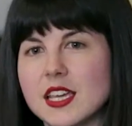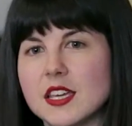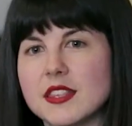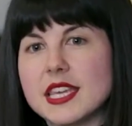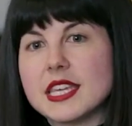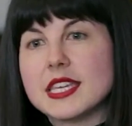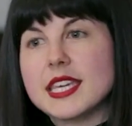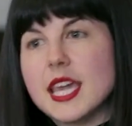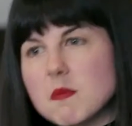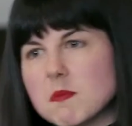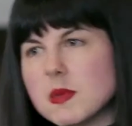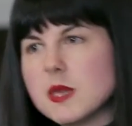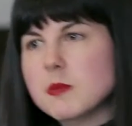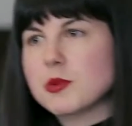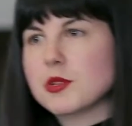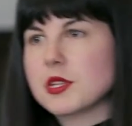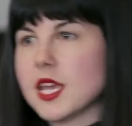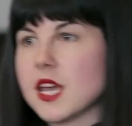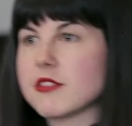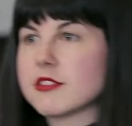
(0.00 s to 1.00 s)
They get
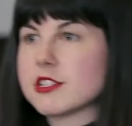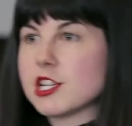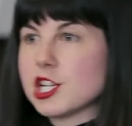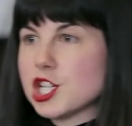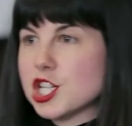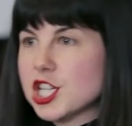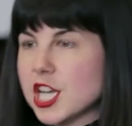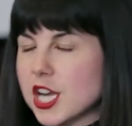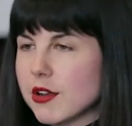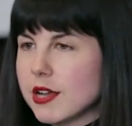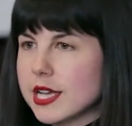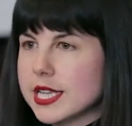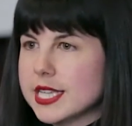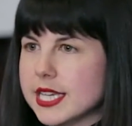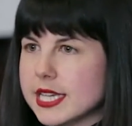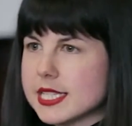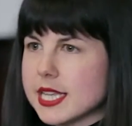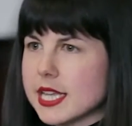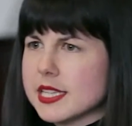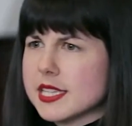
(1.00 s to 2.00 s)
people together to share
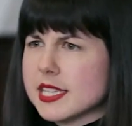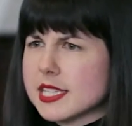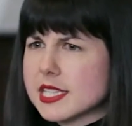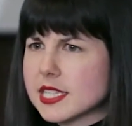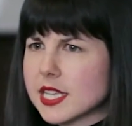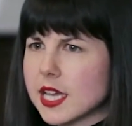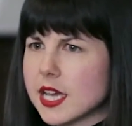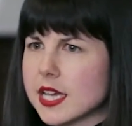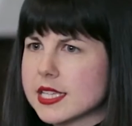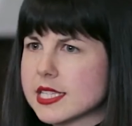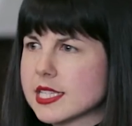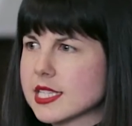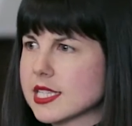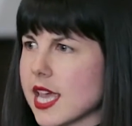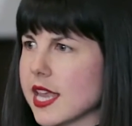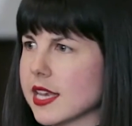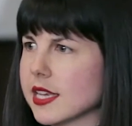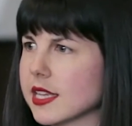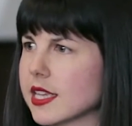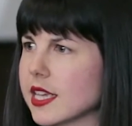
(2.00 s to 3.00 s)
ideas and discuss
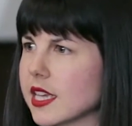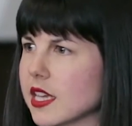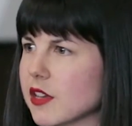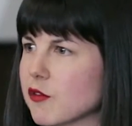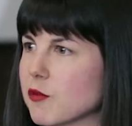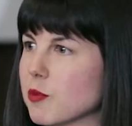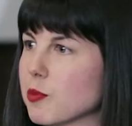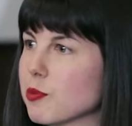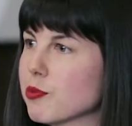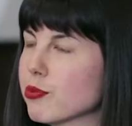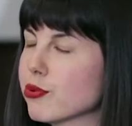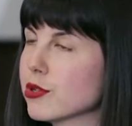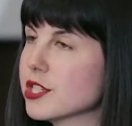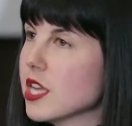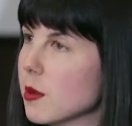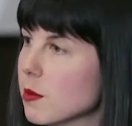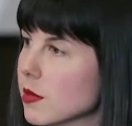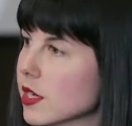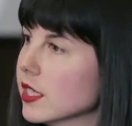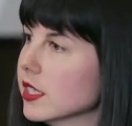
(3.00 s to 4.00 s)
and give
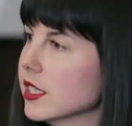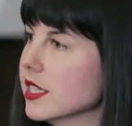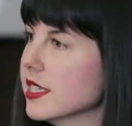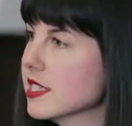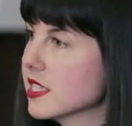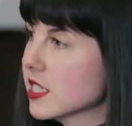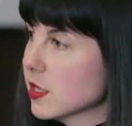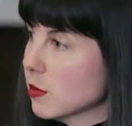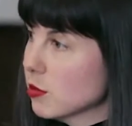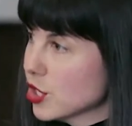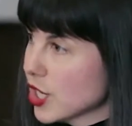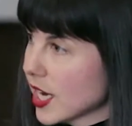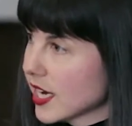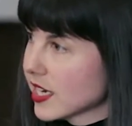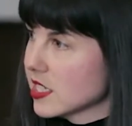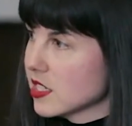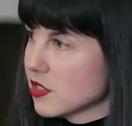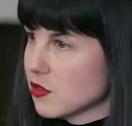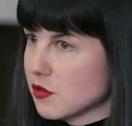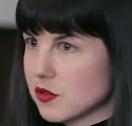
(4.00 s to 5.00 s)
predominantly
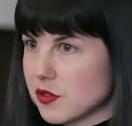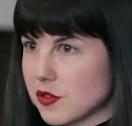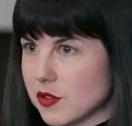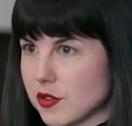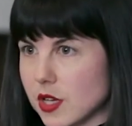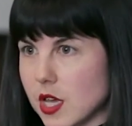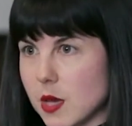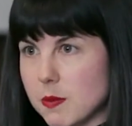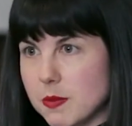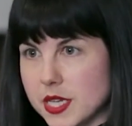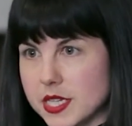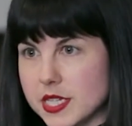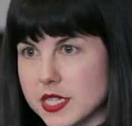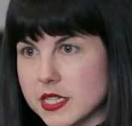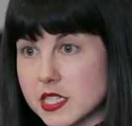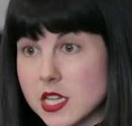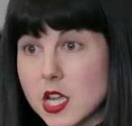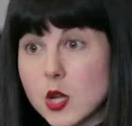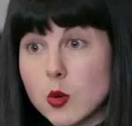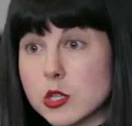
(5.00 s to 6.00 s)
subjective
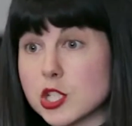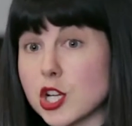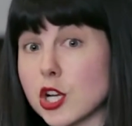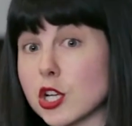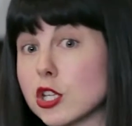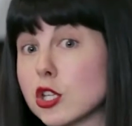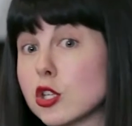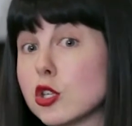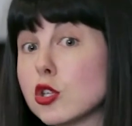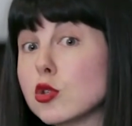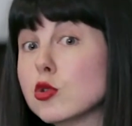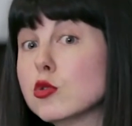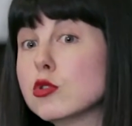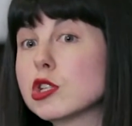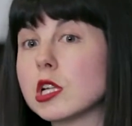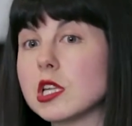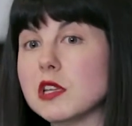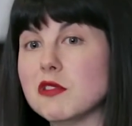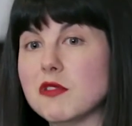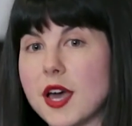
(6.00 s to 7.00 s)
opinions, which are
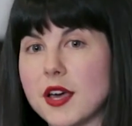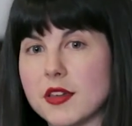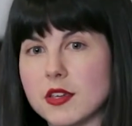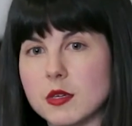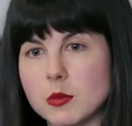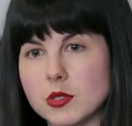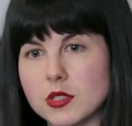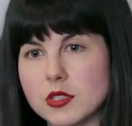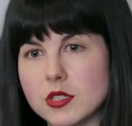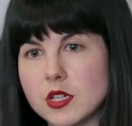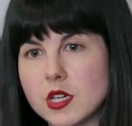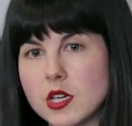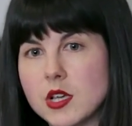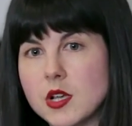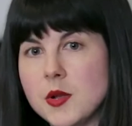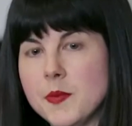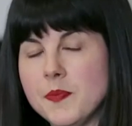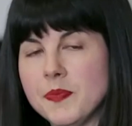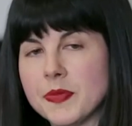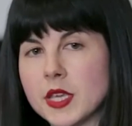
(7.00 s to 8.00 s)
hugely valuable.
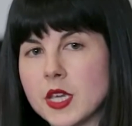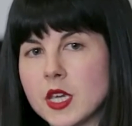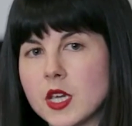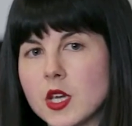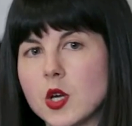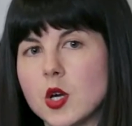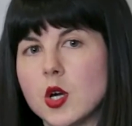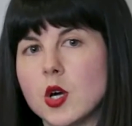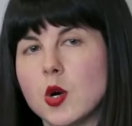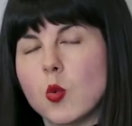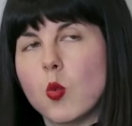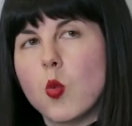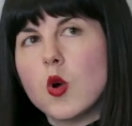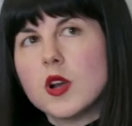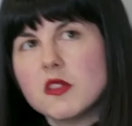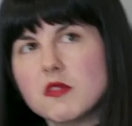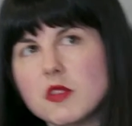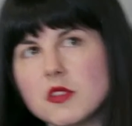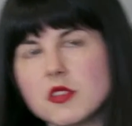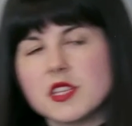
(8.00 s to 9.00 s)

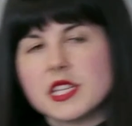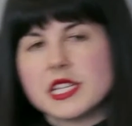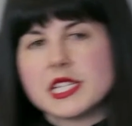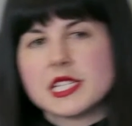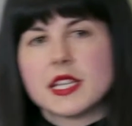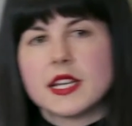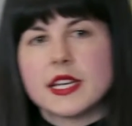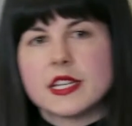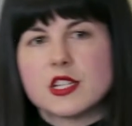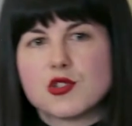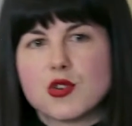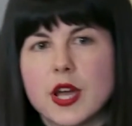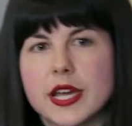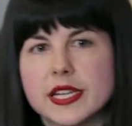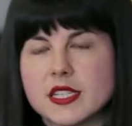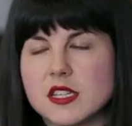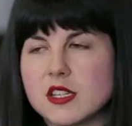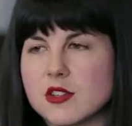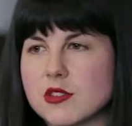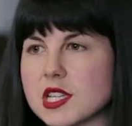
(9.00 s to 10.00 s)
One of the things that I try
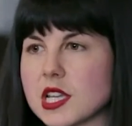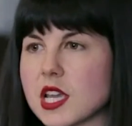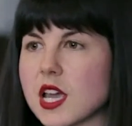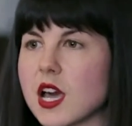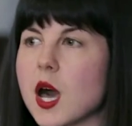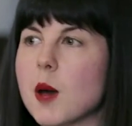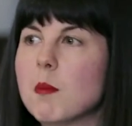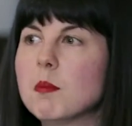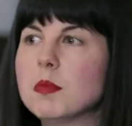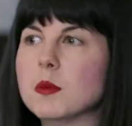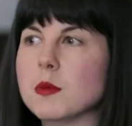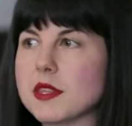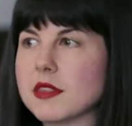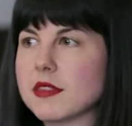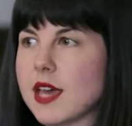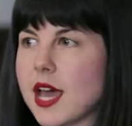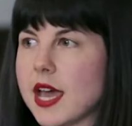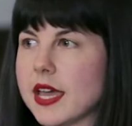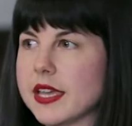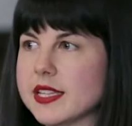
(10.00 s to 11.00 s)
to do to
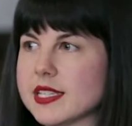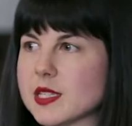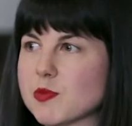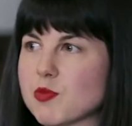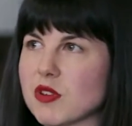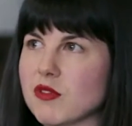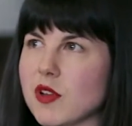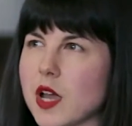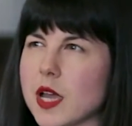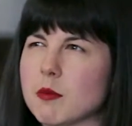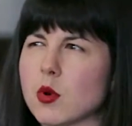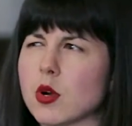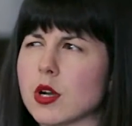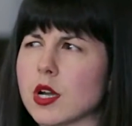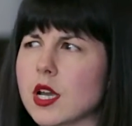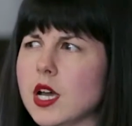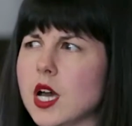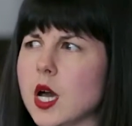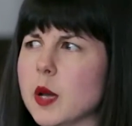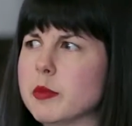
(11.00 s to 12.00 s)
complement that is provide
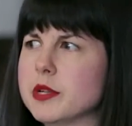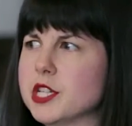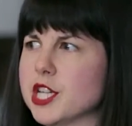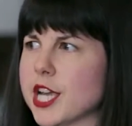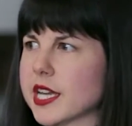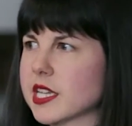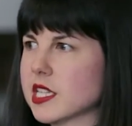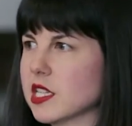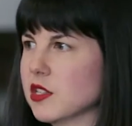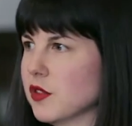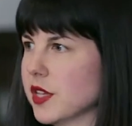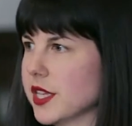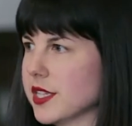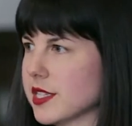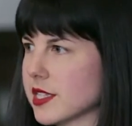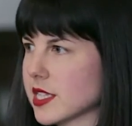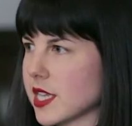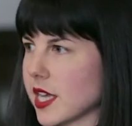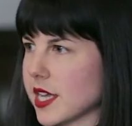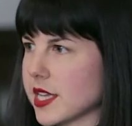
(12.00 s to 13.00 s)
more objective
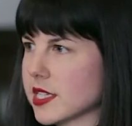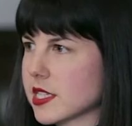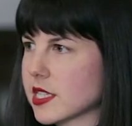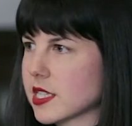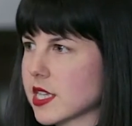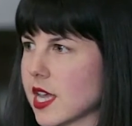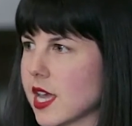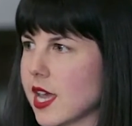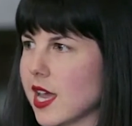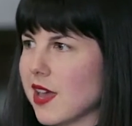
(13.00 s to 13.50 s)
insights.